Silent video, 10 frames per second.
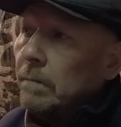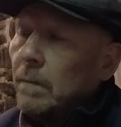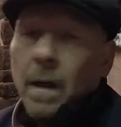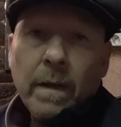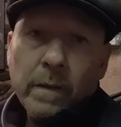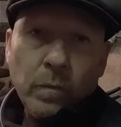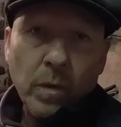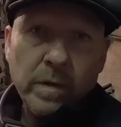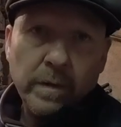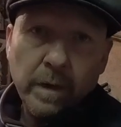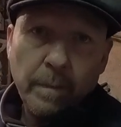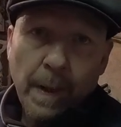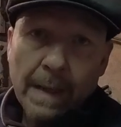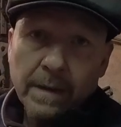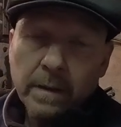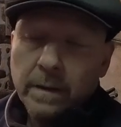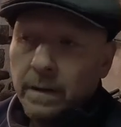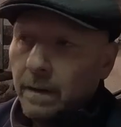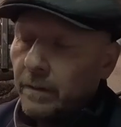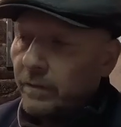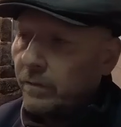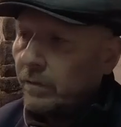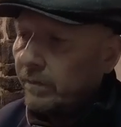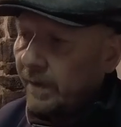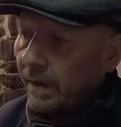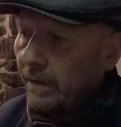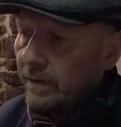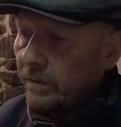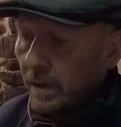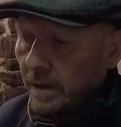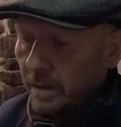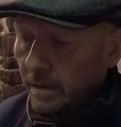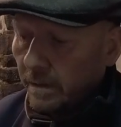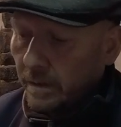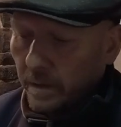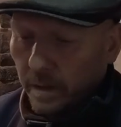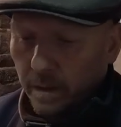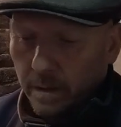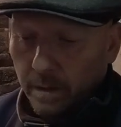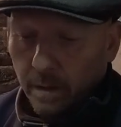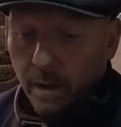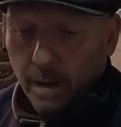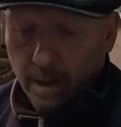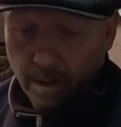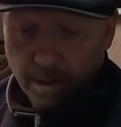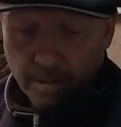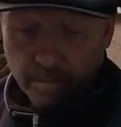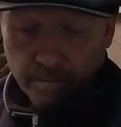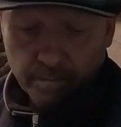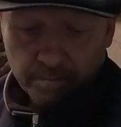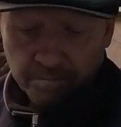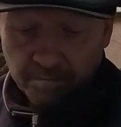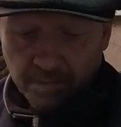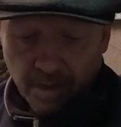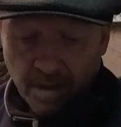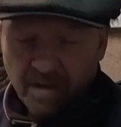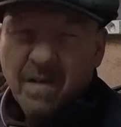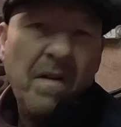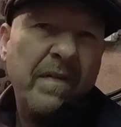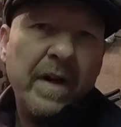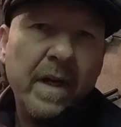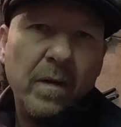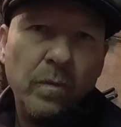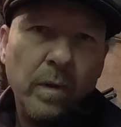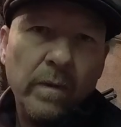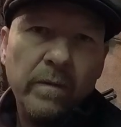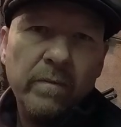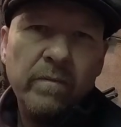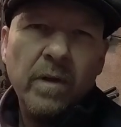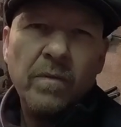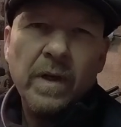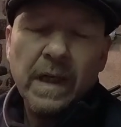mine wasn't the best through various reasons. Um, not a very good one, not